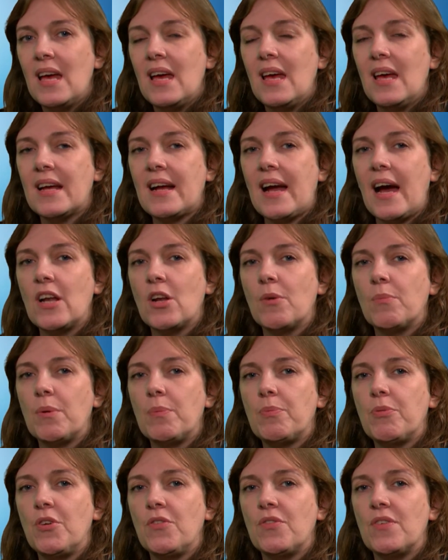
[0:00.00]
it cannot be
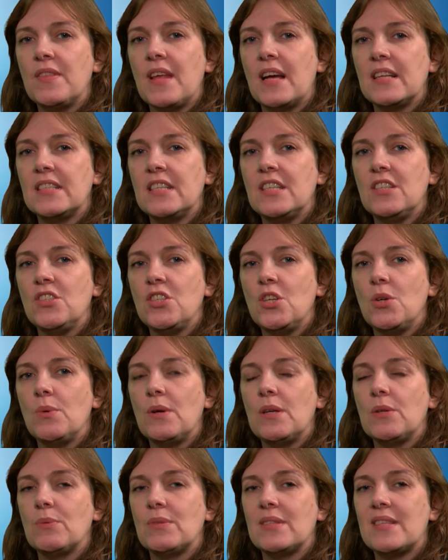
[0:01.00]
proven that he knew
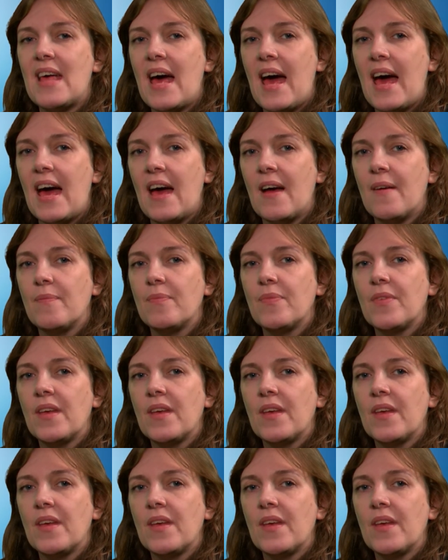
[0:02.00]
it was there,